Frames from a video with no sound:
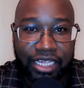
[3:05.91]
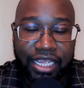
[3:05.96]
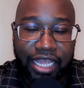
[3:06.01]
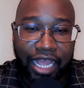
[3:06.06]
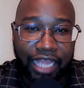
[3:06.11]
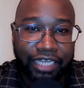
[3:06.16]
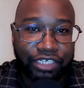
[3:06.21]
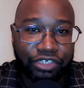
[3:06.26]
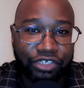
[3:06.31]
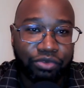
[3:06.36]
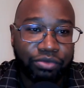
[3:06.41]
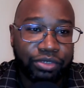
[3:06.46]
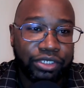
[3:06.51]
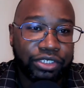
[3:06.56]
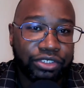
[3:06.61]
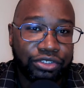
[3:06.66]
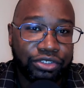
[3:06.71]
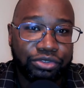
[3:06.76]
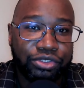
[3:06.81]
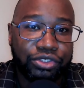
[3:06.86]
I don't want to
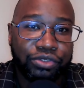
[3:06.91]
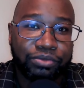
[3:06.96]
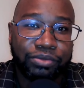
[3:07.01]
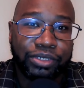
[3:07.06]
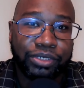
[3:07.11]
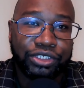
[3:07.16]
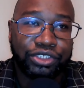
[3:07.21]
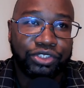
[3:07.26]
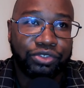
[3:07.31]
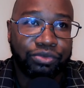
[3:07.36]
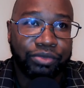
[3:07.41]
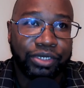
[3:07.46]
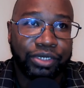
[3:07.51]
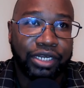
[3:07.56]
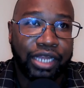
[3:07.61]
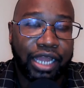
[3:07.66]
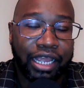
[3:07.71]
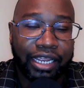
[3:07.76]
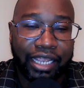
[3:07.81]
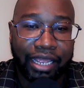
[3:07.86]
do too much to where
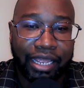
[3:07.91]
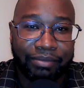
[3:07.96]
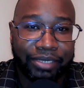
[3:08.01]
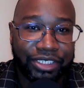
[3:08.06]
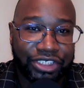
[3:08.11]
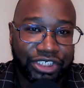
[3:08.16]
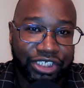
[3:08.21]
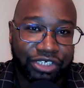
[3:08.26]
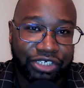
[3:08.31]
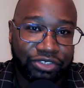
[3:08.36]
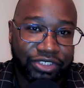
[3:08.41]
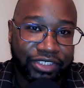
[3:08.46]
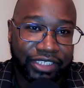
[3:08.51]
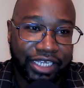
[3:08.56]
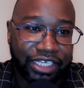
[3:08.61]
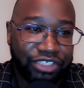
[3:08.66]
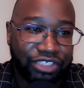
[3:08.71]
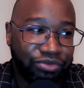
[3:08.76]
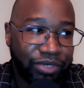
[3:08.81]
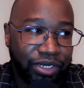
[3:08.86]
I got my channel
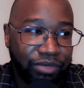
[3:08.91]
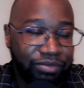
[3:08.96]
saturated